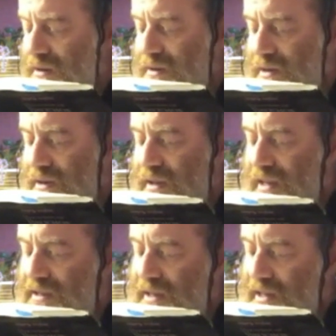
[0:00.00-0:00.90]
So
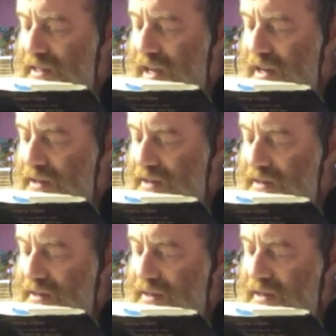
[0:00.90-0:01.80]
that's a second
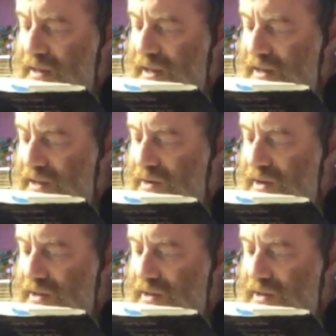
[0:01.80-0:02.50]
category.